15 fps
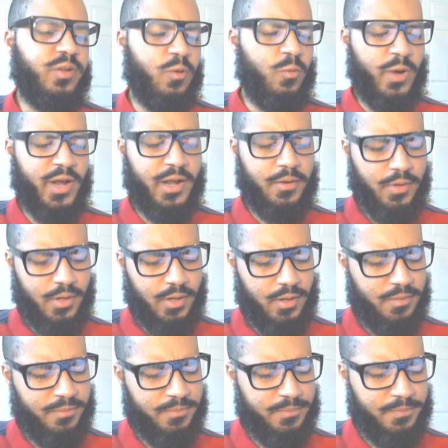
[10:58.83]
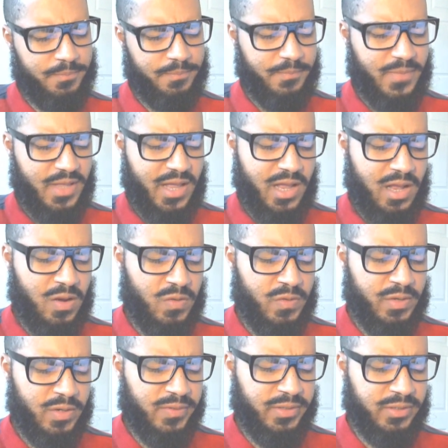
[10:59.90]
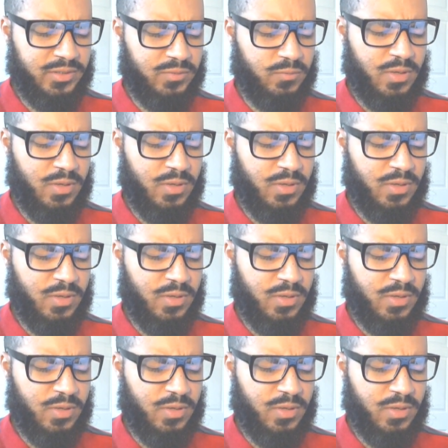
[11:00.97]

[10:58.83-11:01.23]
Wow. I don't know this.